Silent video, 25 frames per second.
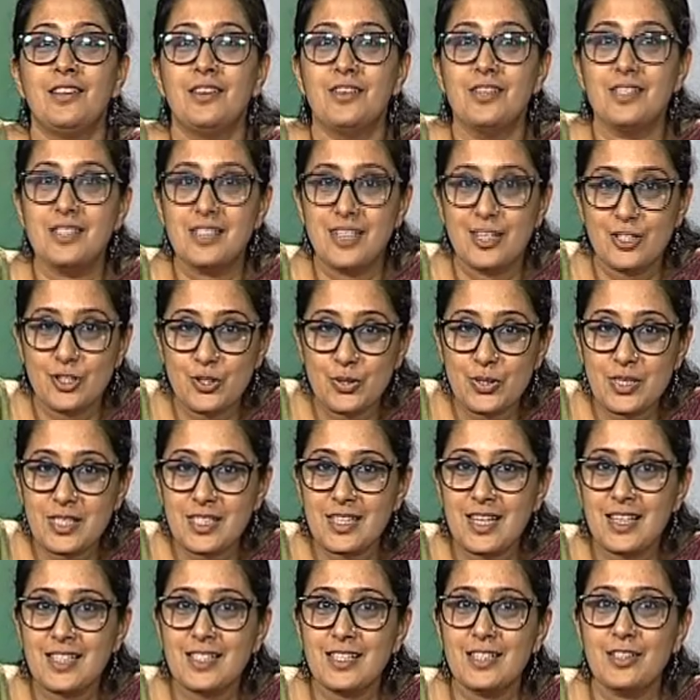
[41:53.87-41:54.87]
There is
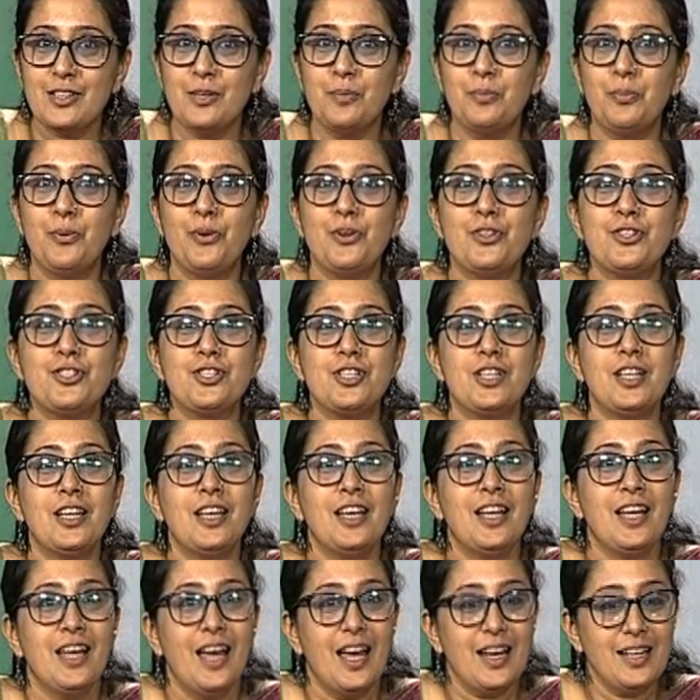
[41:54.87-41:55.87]
sensuousness in her
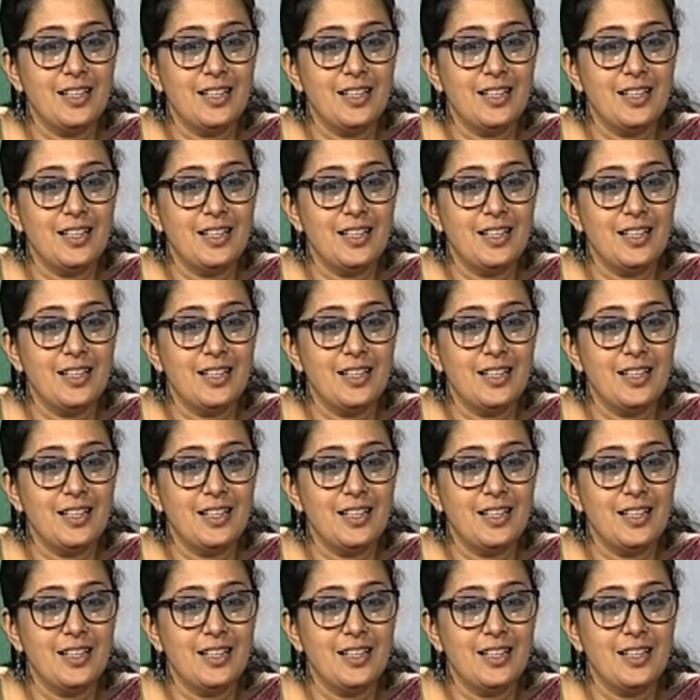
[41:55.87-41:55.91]
poetry,